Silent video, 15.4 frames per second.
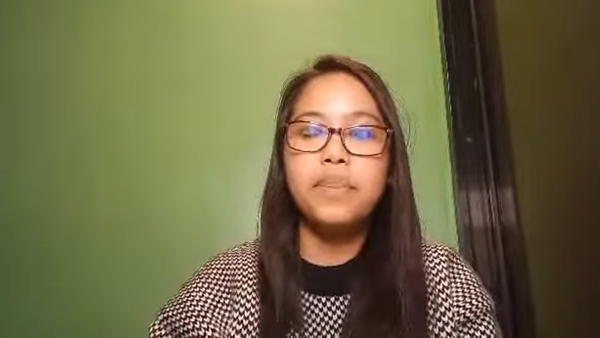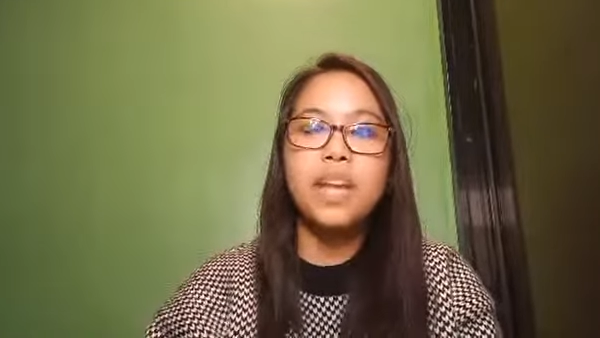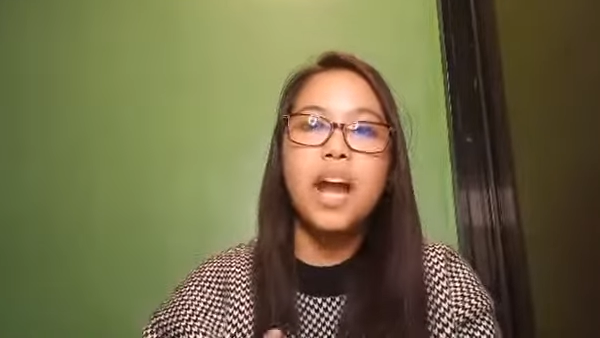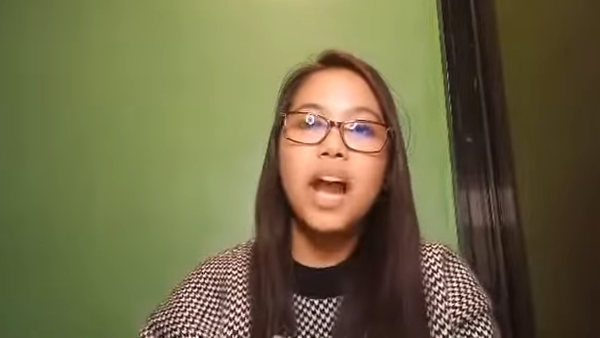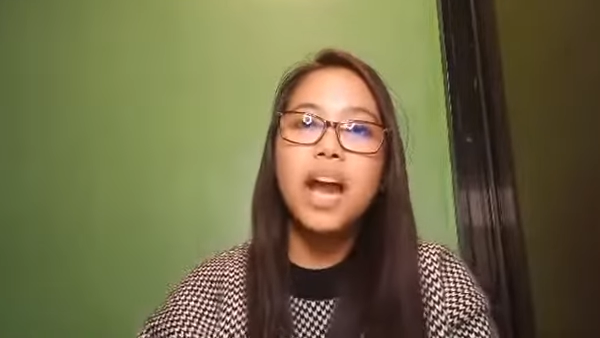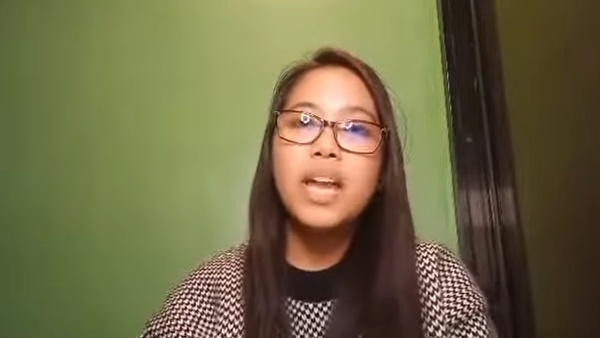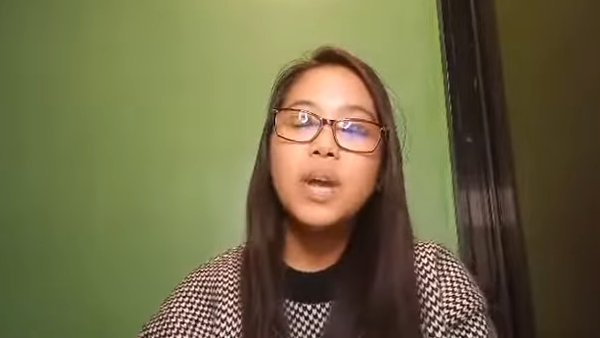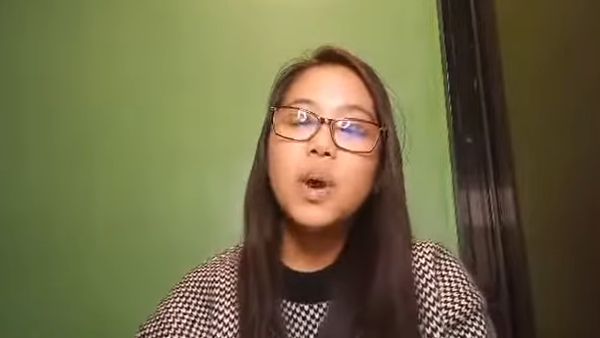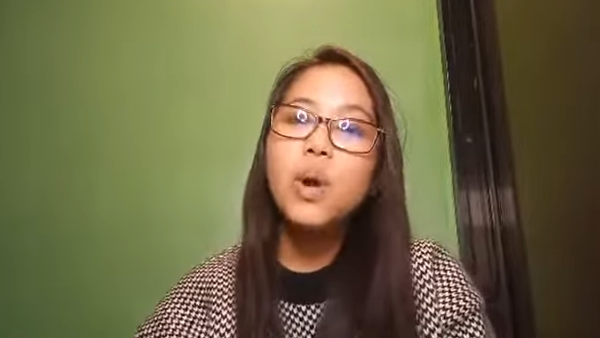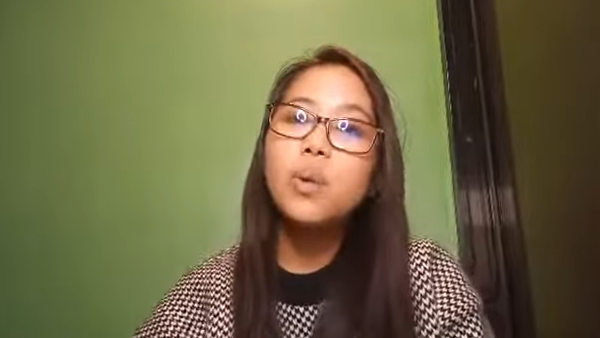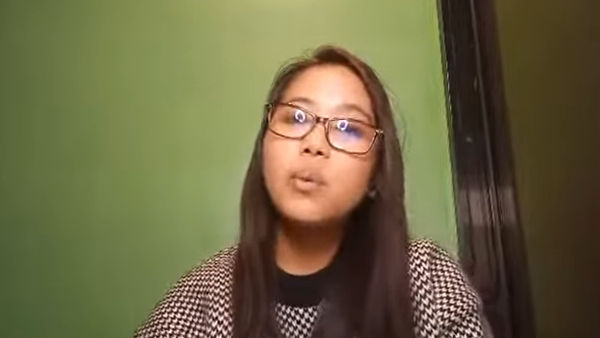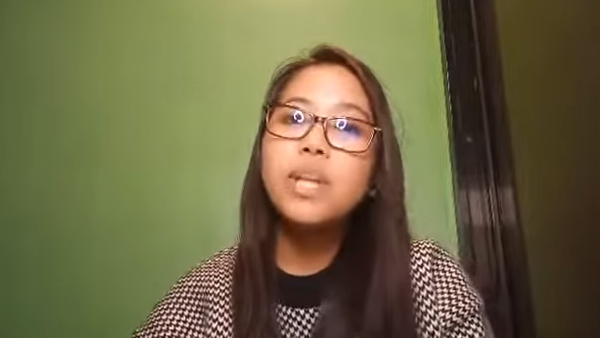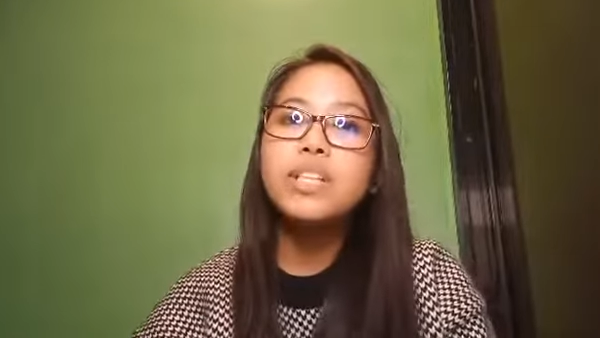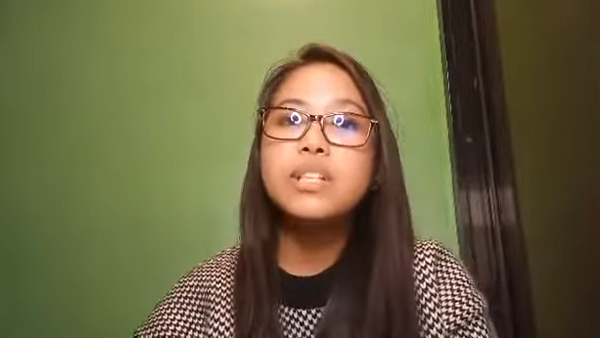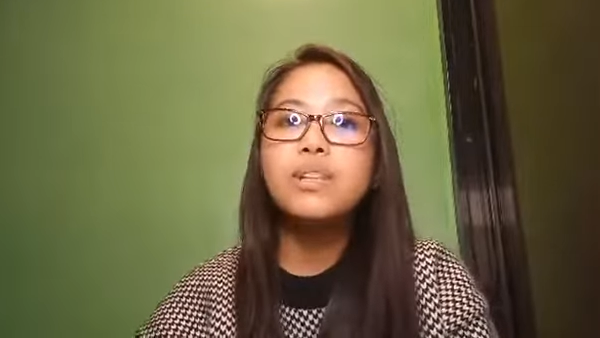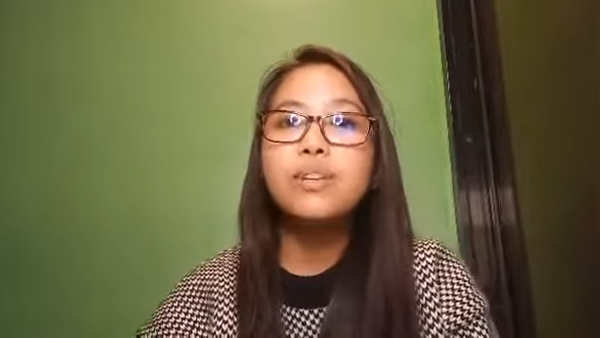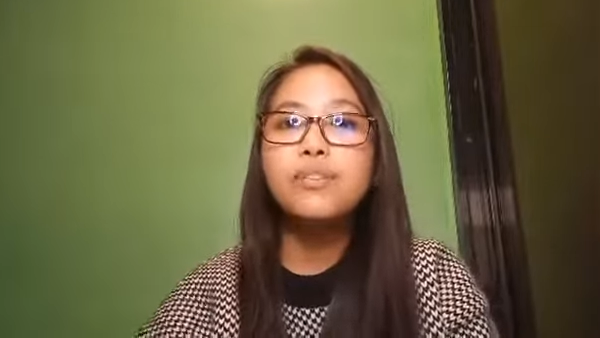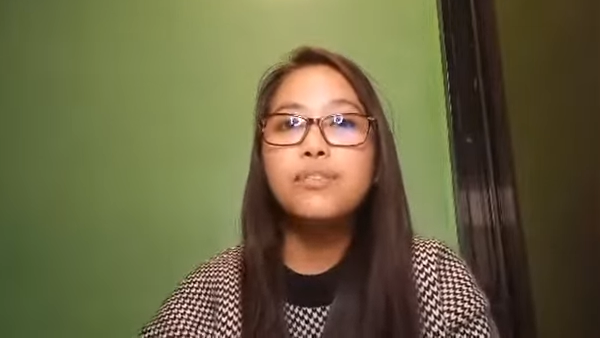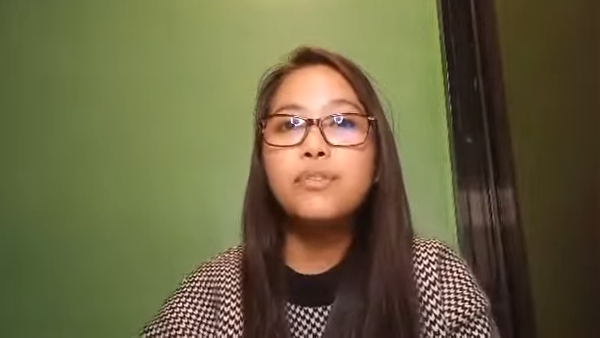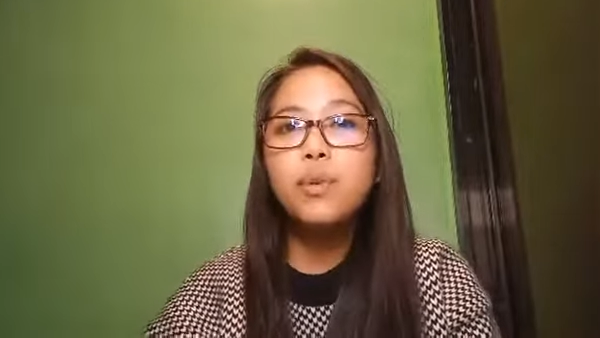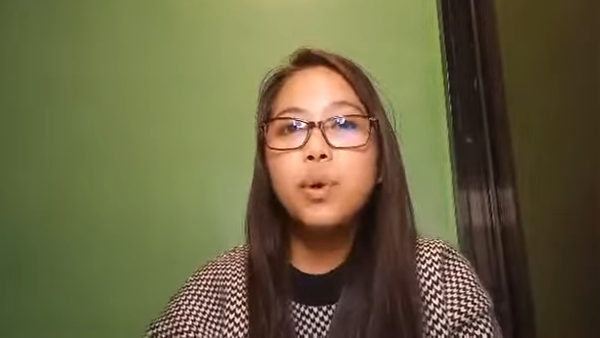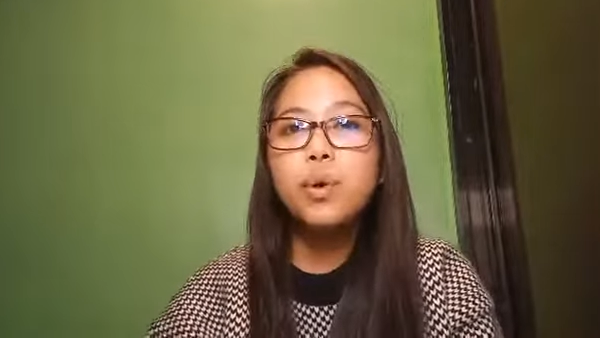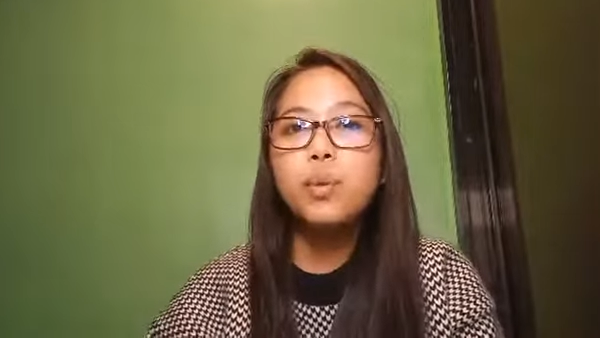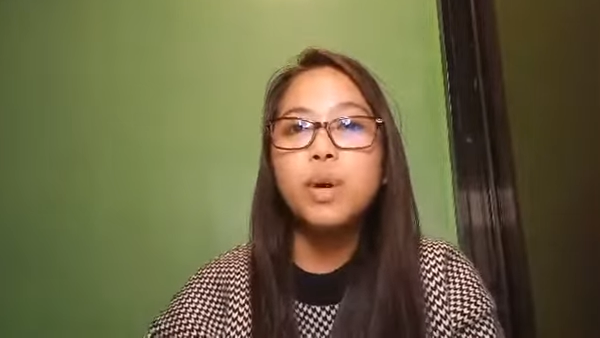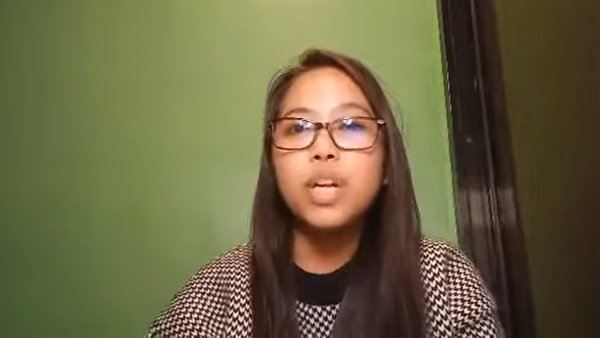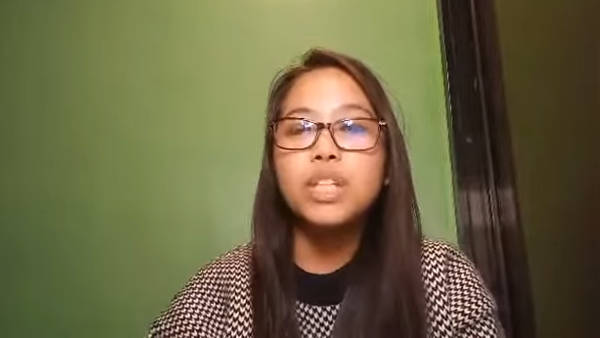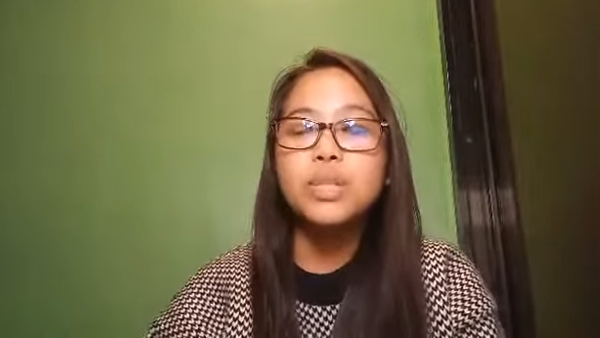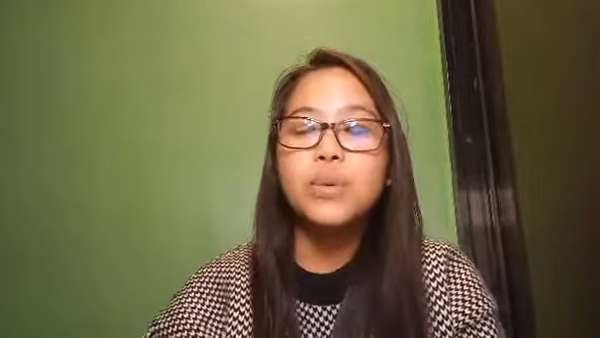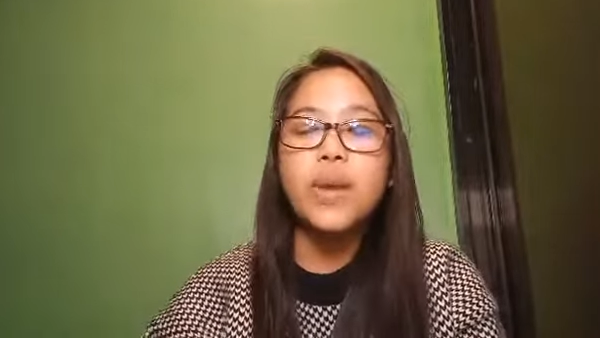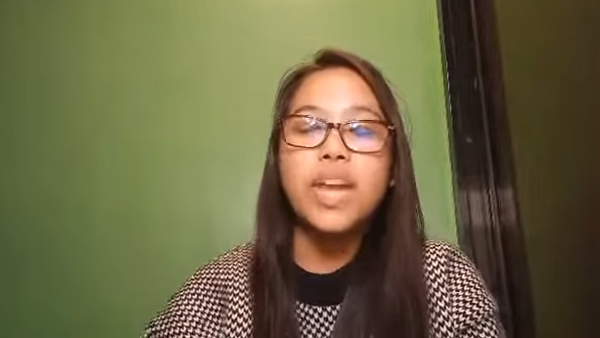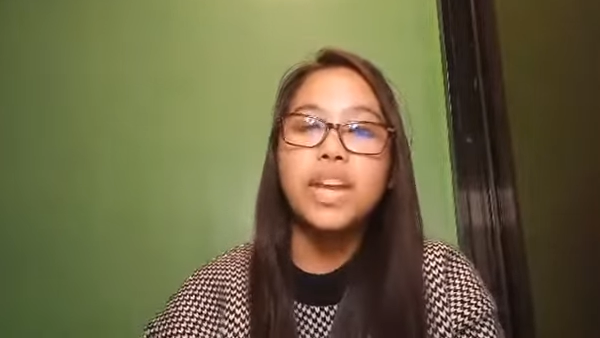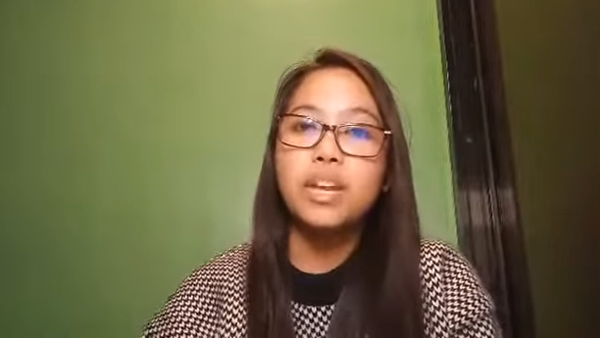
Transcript: I always look forward to a